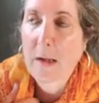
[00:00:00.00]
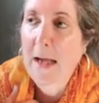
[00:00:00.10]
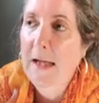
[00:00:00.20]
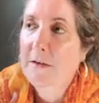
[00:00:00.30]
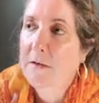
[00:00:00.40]

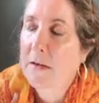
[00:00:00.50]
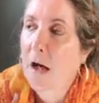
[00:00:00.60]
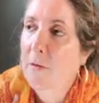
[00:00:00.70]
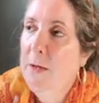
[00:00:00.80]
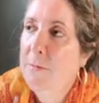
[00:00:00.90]
And
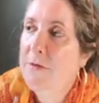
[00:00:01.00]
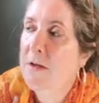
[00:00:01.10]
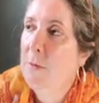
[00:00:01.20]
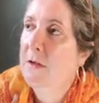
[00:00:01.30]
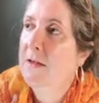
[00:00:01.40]
I remember
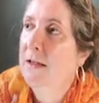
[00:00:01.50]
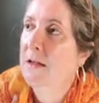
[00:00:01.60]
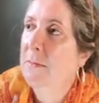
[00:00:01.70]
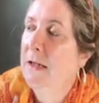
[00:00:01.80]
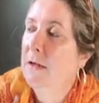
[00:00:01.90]
someone
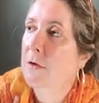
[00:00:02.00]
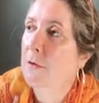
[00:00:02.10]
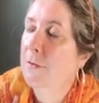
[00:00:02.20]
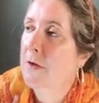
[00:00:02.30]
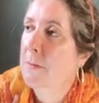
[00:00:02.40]
telling me, a
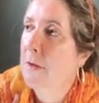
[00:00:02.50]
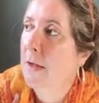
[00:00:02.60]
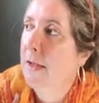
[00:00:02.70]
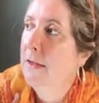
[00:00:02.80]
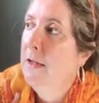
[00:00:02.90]
girlfriend of
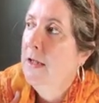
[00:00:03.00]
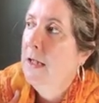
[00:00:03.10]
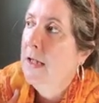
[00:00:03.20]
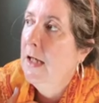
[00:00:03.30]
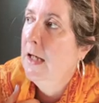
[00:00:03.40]
mine,
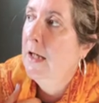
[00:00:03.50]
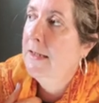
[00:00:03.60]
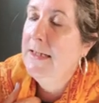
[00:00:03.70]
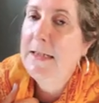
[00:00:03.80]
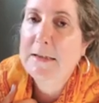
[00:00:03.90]

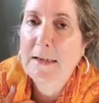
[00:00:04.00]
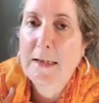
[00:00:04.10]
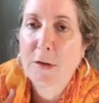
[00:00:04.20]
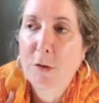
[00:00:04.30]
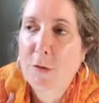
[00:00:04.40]

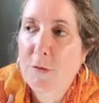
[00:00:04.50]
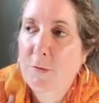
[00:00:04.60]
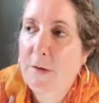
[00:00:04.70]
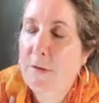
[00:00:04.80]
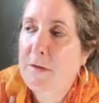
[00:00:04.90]
Nicola, who's a
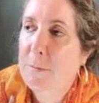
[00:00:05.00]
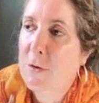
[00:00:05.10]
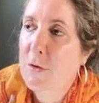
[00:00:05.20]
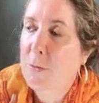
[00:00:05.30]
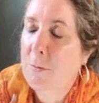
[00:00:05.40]
very
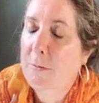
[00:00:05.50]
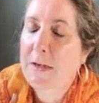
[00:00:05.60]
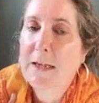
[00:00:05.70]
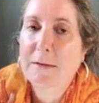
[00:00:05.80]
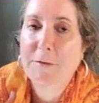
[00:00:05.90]
spiritual woman,
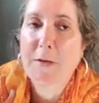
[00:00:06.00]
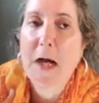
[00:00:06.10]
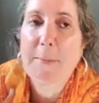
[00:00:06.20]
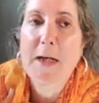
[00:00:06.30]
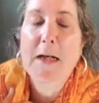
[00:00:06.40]
Nicola
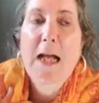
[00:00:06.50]
Farmer,